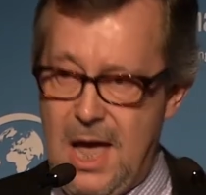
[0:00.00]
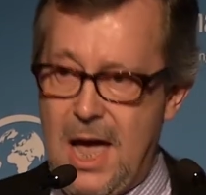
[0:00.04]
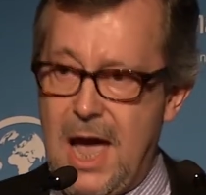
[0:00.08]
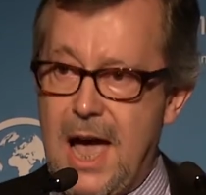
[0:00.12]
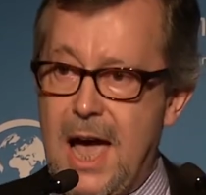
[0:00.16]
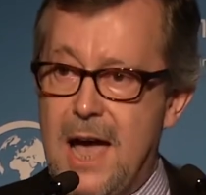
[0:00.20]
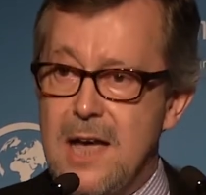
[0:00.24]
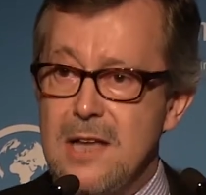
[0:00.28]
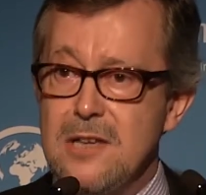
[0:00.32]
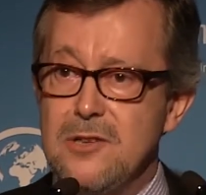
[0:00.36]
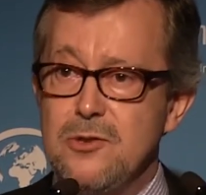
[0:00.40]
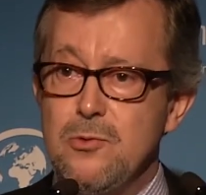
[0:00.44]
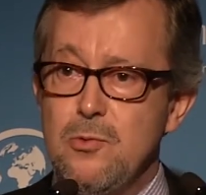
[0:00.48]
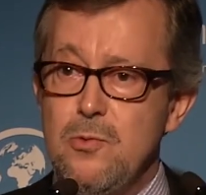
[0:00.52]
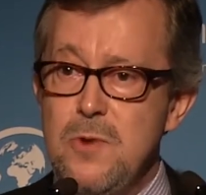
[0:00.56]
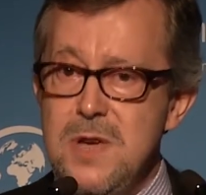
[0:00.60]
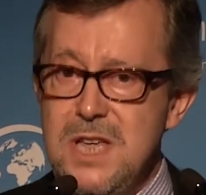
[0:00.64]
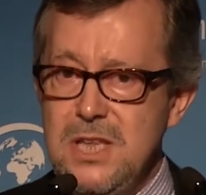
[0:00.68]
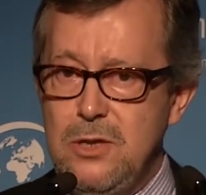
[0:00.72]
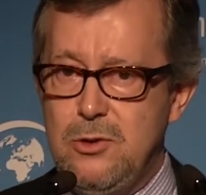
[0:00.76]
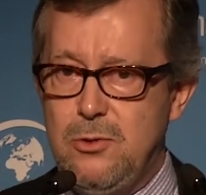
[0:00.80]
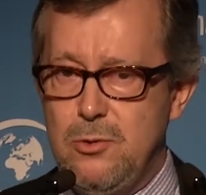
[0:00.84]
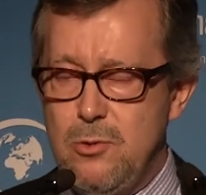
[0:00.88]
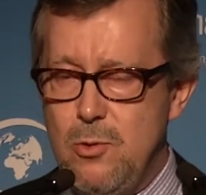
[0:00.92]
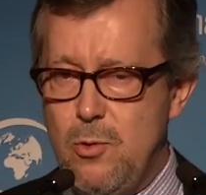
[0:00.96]
as we
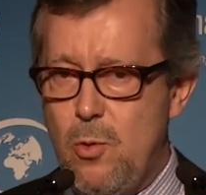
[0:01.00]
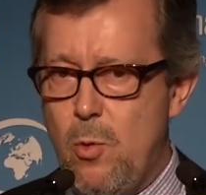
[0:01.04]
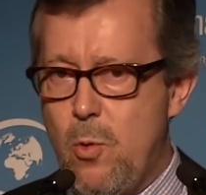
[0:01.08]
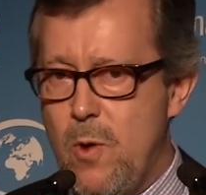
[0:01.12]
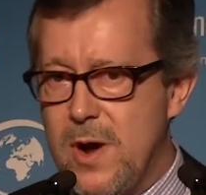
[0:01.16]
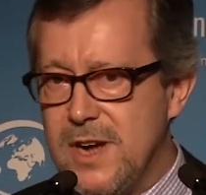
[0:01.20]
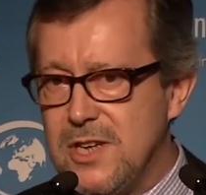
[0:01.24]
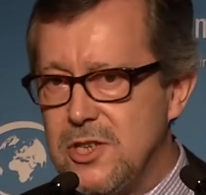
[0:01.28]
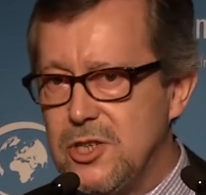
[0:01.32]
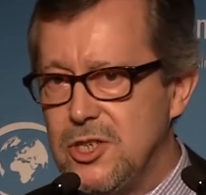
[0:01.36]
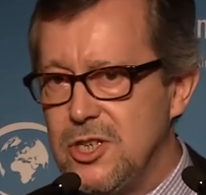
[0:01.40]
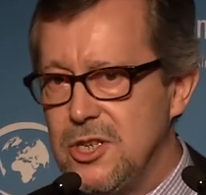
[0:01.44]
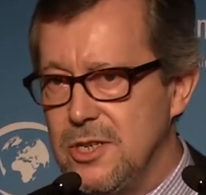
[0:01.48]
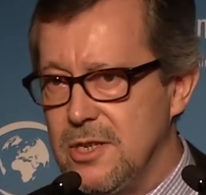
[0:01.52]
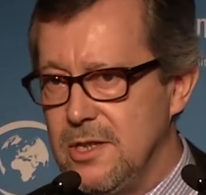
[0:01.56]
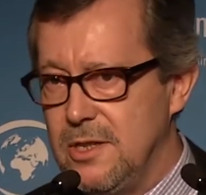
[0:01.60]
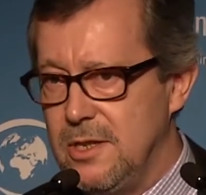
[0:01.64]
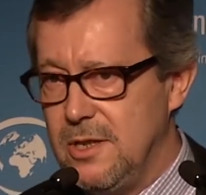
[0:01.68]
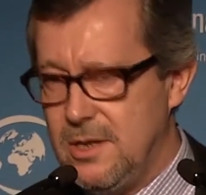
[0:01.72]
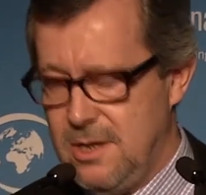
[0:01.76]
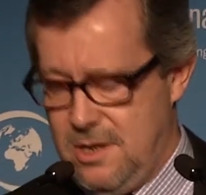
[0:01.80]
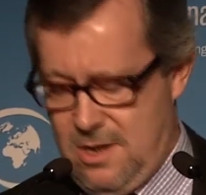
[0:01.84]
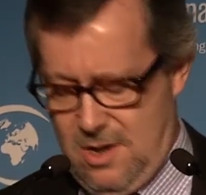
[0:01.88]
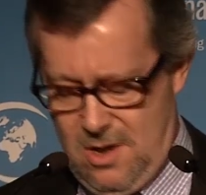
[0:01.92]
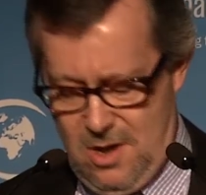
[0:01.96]
do question
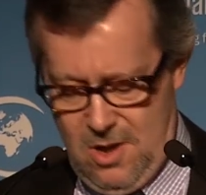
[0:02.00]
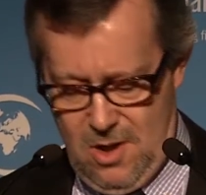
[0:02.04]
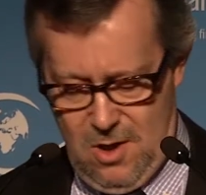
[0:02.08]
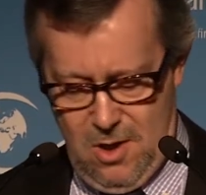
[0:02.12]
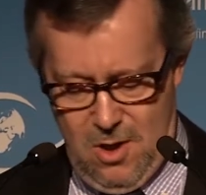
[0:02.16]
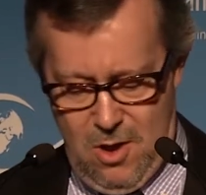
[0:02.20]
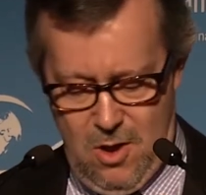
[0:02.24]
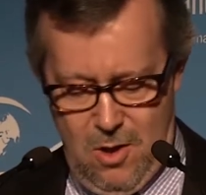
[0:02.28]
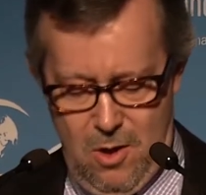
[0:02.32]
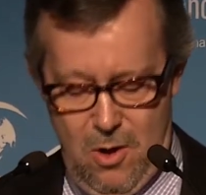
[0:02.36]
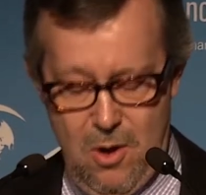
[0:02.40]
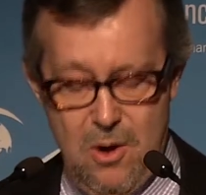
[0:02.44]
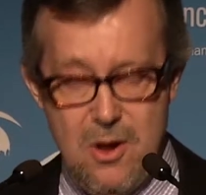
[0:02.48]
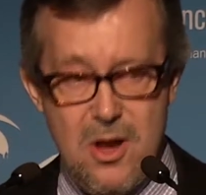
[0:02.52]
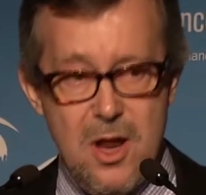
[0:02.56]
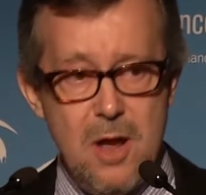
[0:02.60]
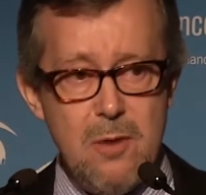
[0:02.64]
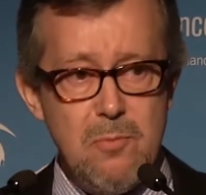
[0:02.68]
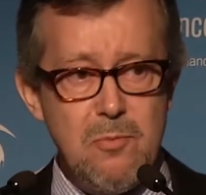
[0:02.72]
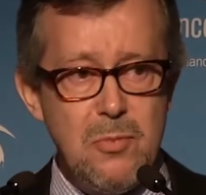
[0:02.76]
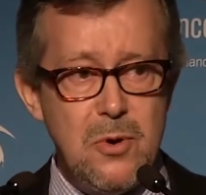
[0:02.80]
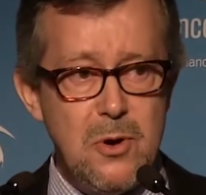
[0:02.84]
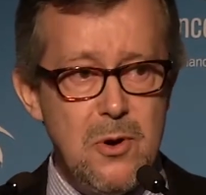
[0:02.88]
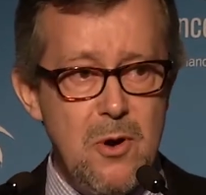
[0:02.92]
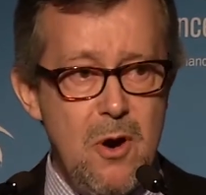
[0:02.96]
a
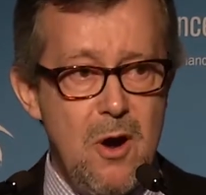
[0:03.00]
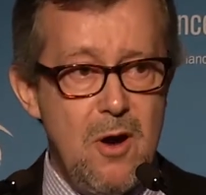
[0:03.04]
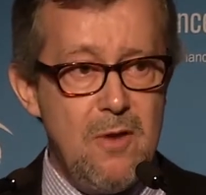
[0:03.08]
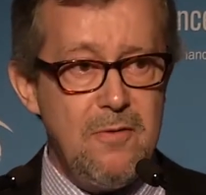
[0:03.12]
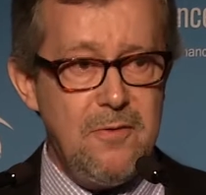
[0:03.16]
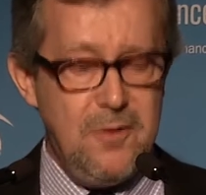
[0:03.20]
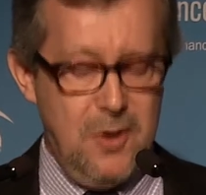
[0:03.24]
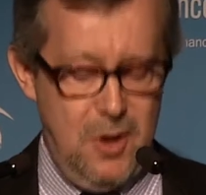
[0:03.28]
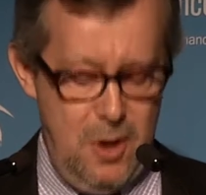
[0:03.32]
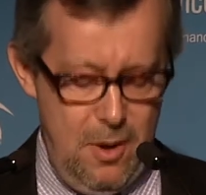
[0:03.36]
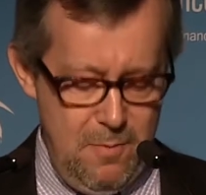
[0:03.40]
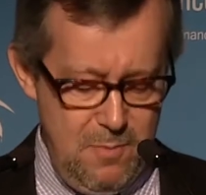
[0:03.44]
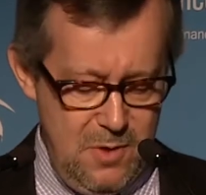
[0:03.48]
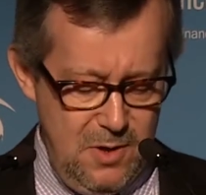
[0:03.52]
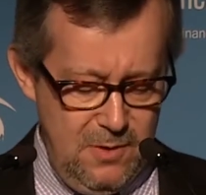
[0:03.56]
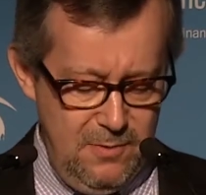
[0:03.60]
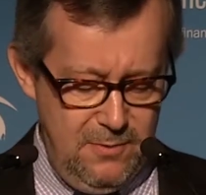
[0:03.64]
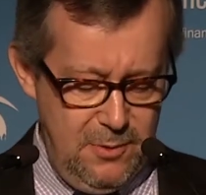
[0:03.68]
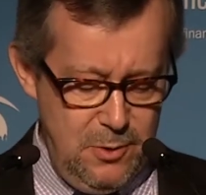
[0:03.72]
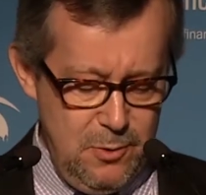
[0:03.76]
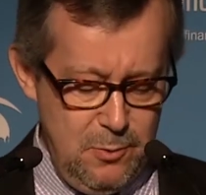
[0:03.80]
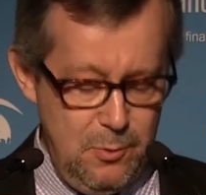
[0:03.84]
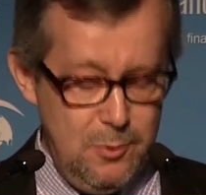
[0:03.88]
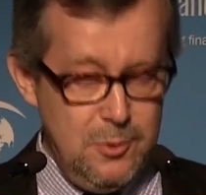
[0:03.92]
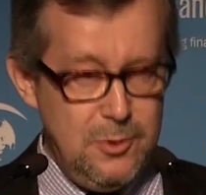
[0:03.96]
number of common
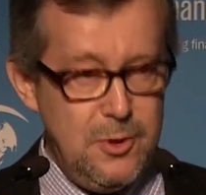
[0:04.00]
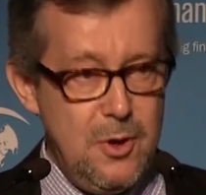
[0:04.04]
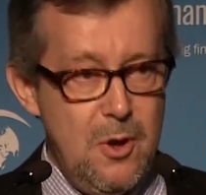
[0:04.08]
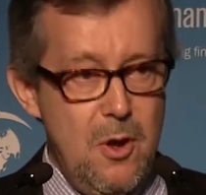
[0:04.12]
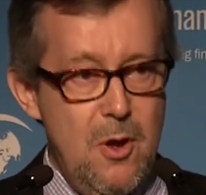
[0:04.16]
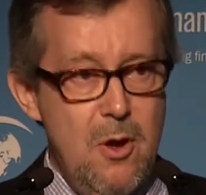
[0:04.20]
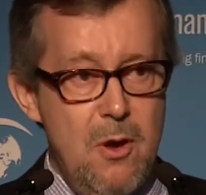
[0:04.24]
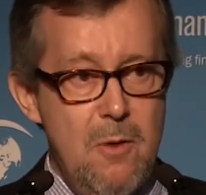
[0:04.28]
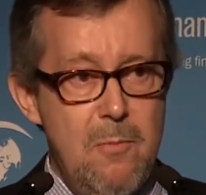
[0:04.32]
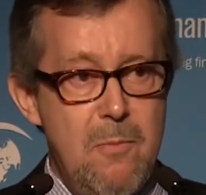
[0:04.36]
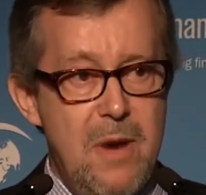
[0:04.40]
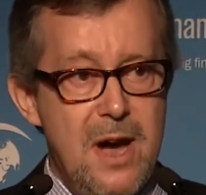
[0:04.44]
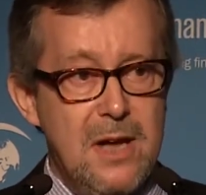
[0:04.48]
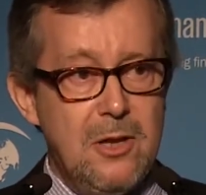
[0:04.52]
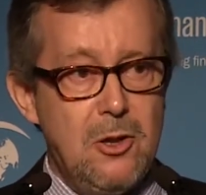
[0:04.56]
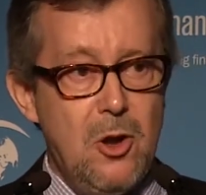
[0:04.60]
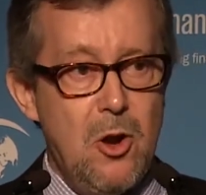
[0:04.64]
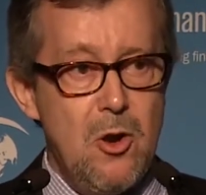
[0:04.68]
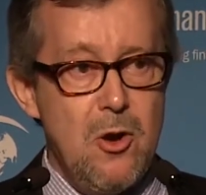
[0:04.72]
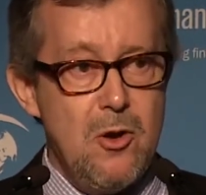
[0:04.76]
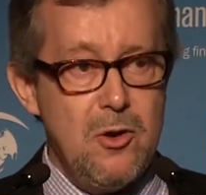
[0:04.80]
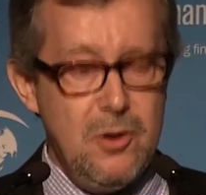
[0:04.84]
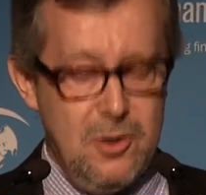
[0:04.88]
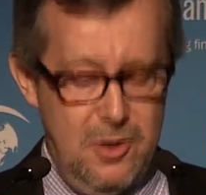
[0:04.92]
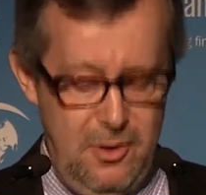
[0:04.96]
views about
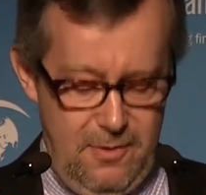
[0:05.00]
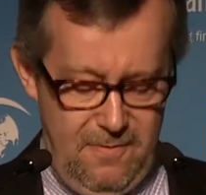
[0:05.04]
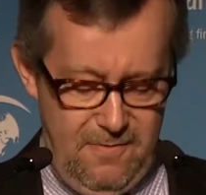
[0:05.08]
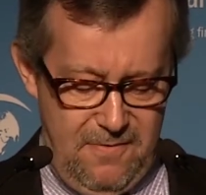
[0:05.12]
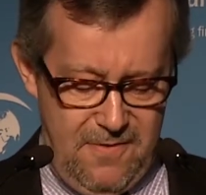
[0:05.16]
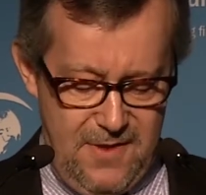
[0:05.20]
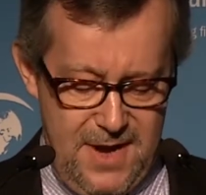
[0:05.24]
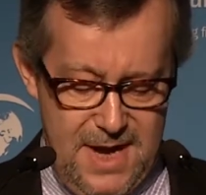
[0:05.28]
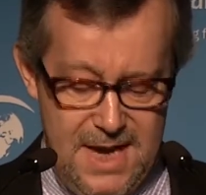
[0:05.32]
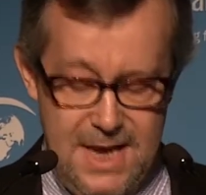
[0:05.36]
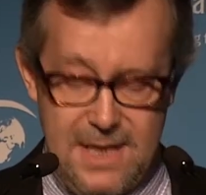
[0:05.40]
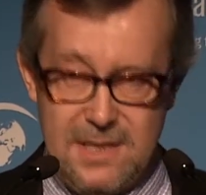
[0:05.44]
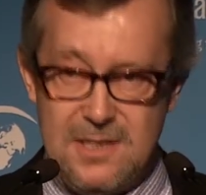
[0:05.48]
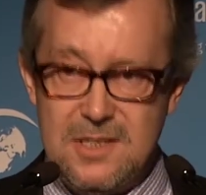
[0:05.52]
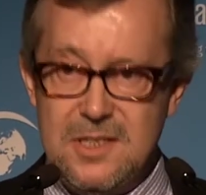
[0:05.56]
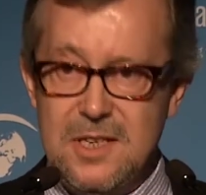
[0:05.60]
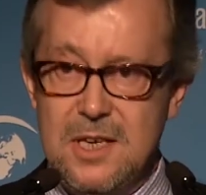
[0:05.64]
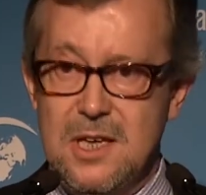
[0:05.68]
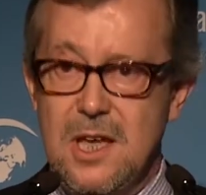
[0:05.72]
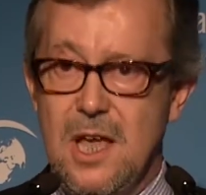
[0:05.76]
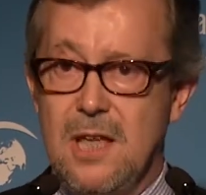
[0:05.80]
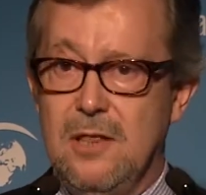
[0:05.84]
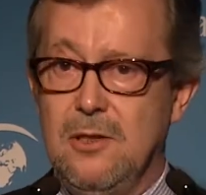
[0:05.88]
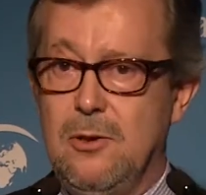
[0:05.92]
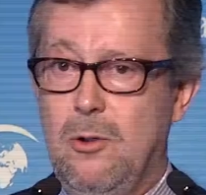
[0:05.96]
long-term
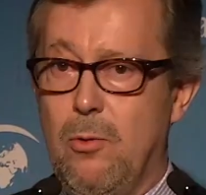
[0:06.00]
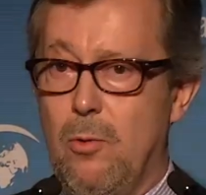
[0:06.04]
financing and